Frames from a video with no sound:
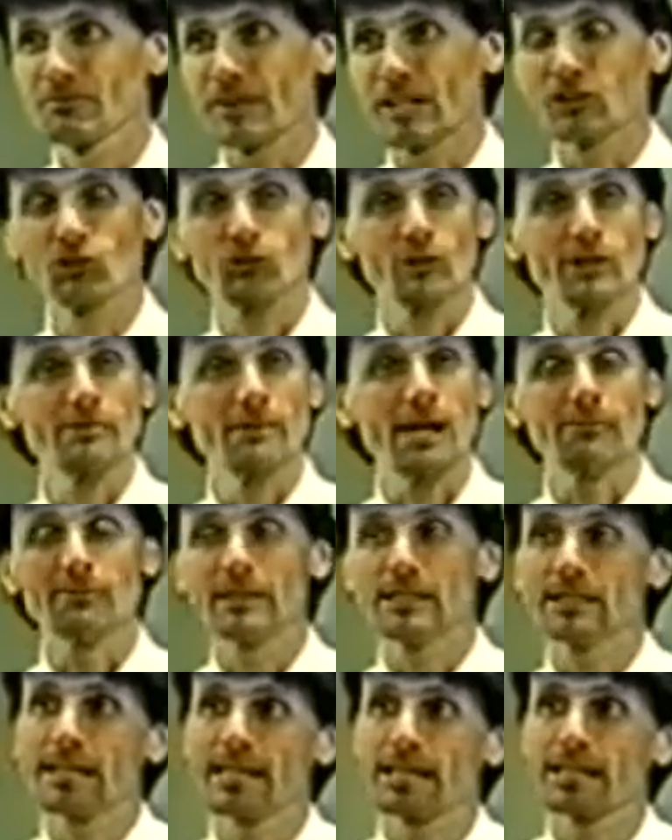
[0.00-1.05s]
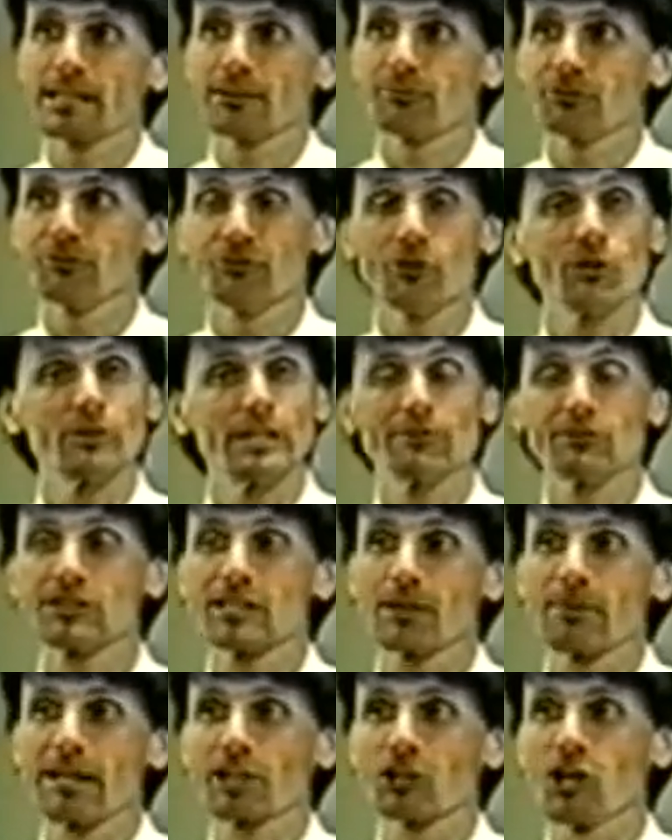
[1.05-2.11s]
They scream at me and hang up the phone every
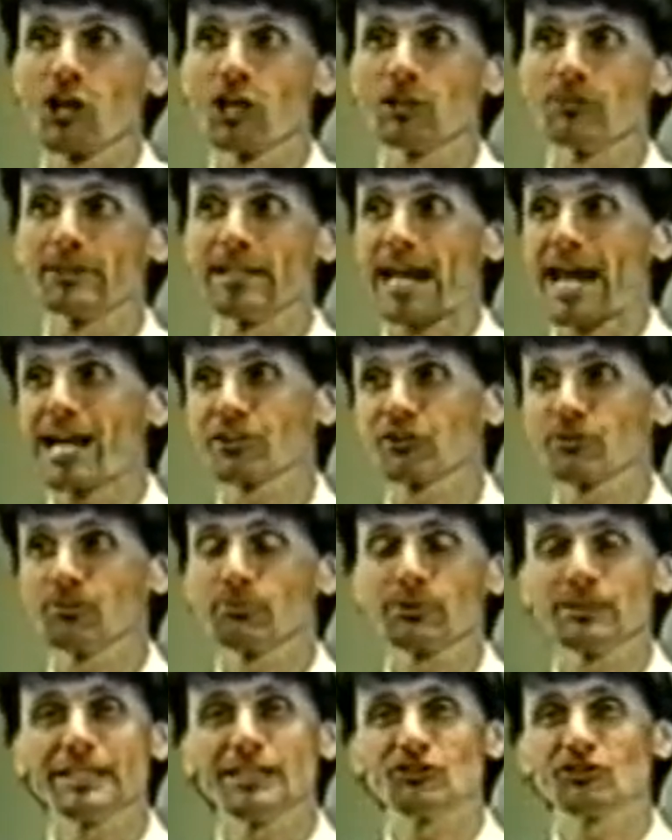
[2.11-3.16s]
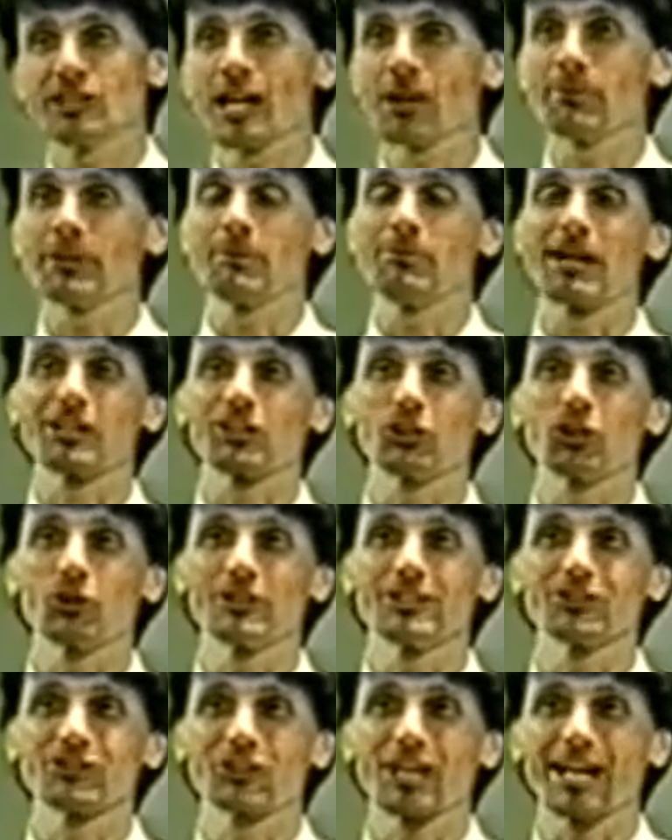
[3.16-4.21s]
time I call them and ask them, please tell me about
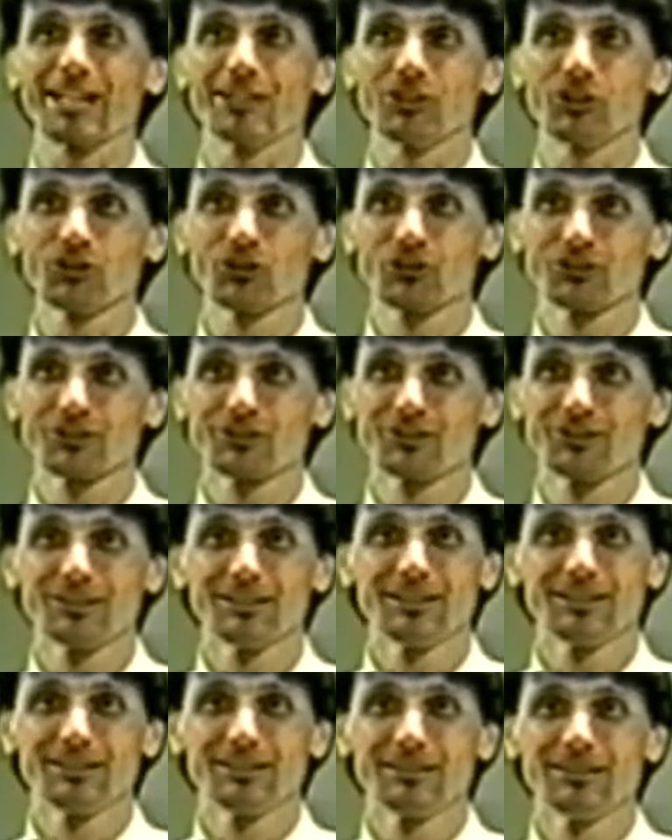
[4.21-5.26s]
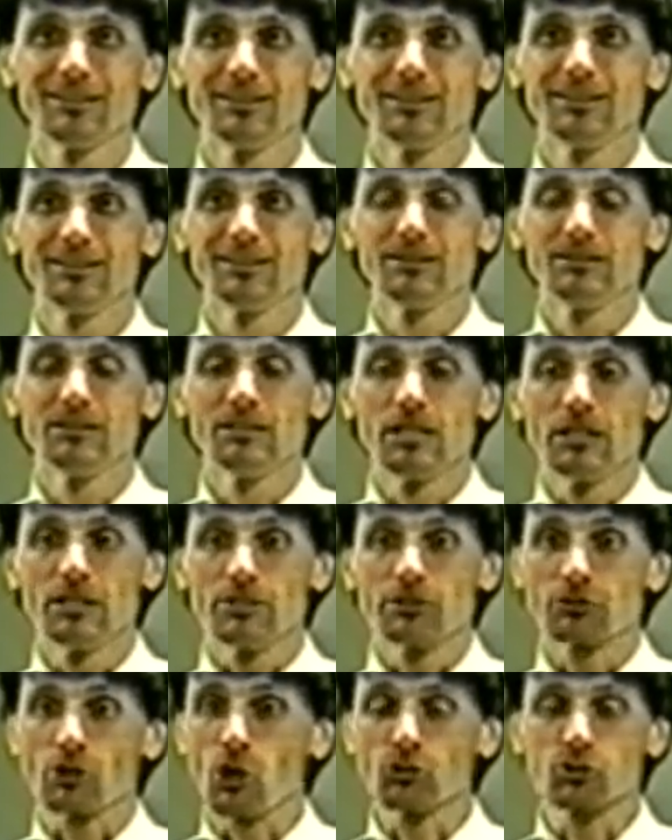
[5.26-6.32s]
allodial titles.
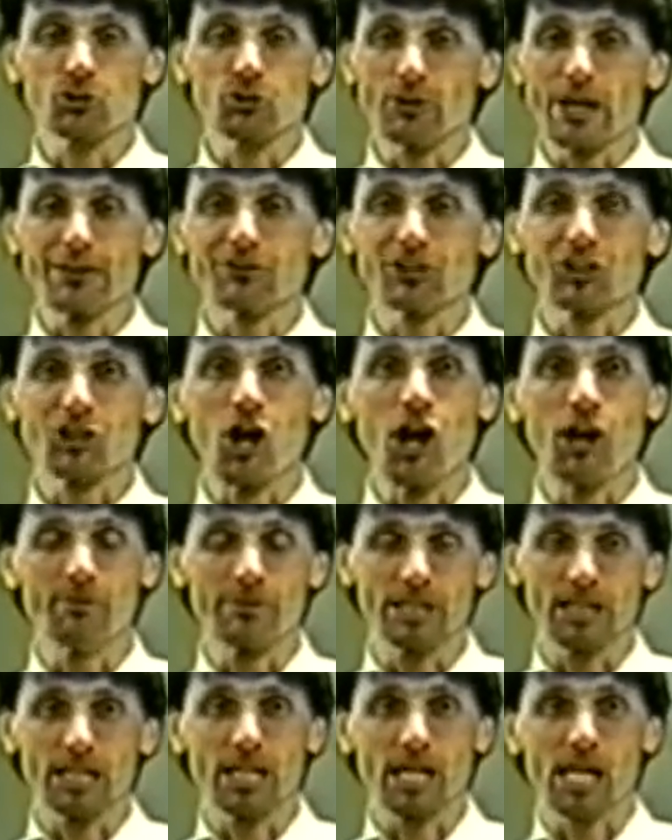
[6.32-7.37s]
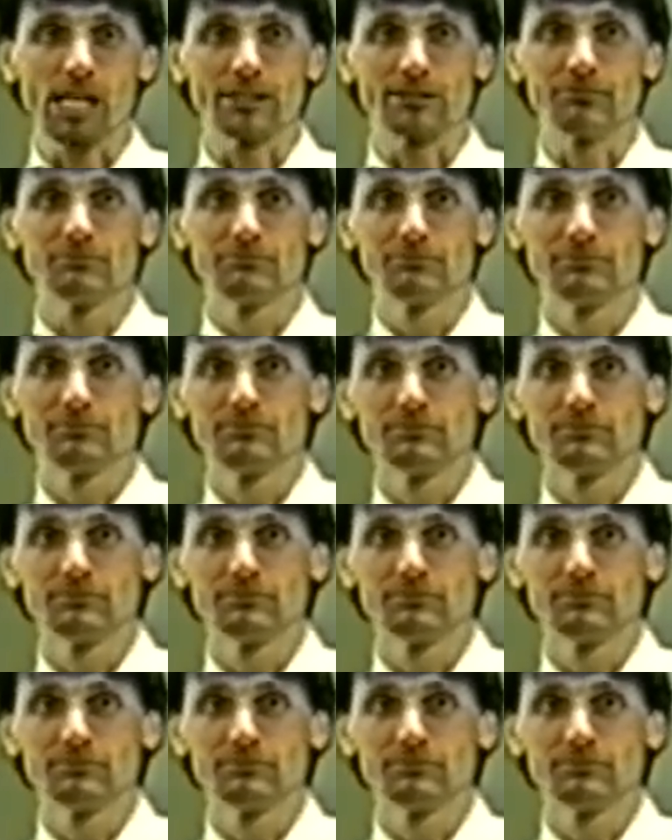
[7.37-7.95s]
Don't you ever call me again.